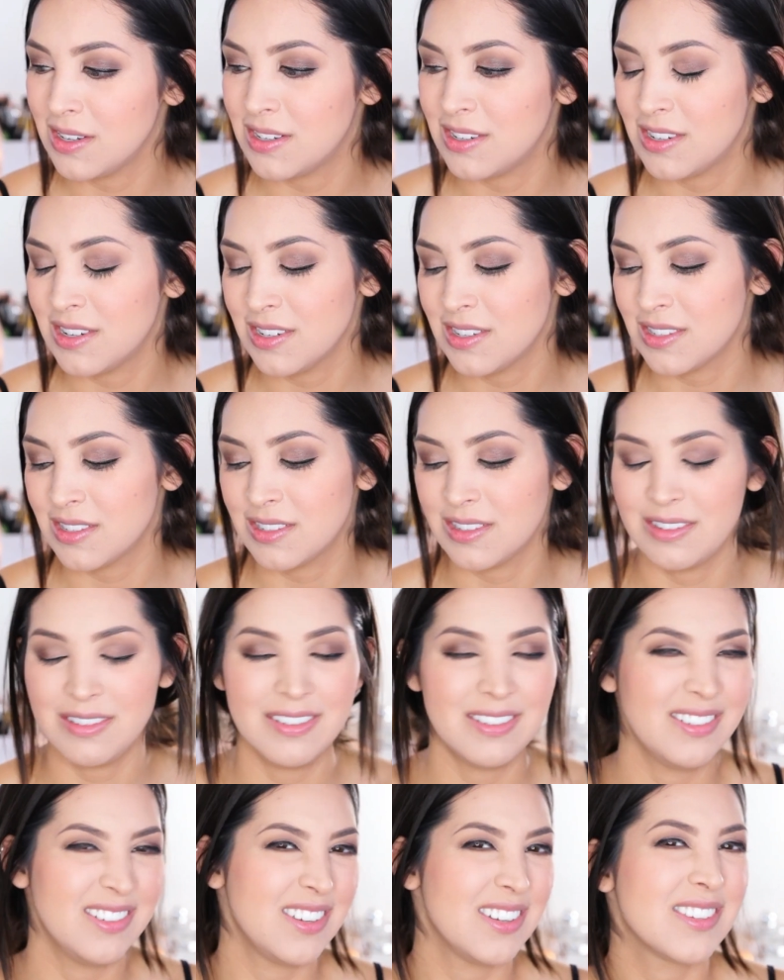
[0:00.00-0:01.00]

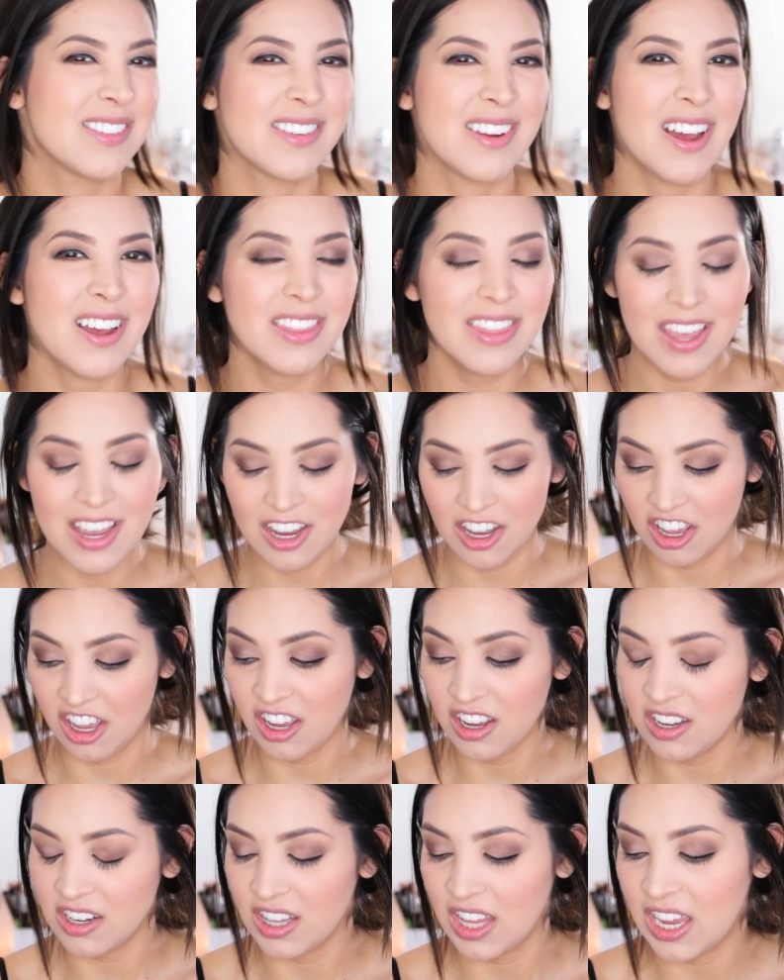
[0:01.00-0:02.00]
It's not that
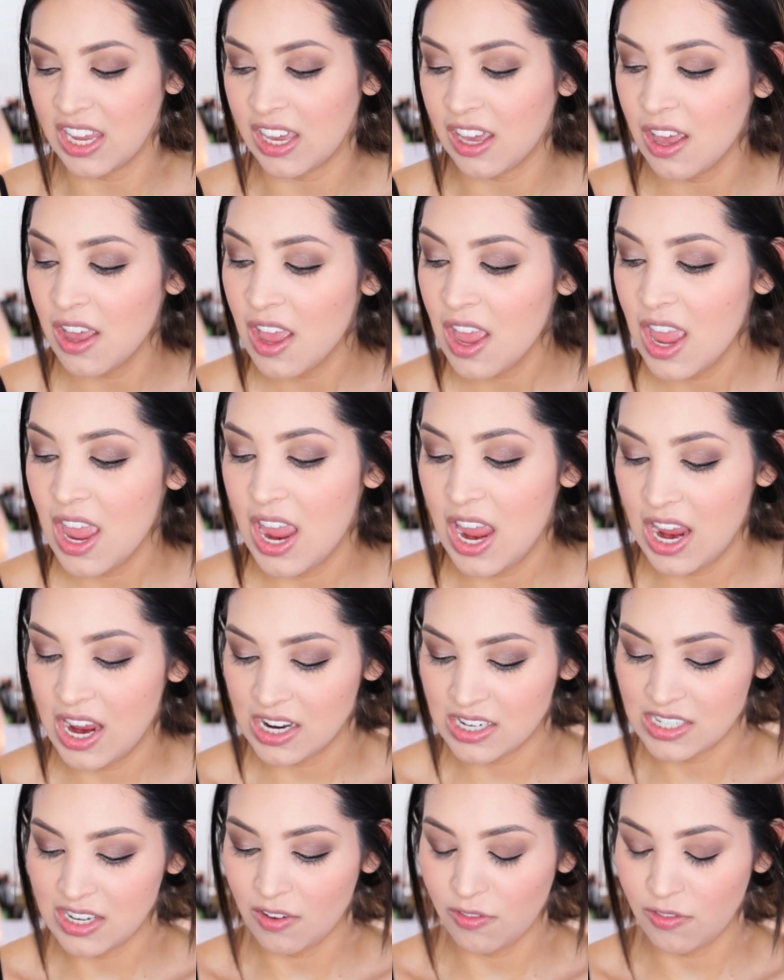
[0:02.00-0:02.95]
good. Like, it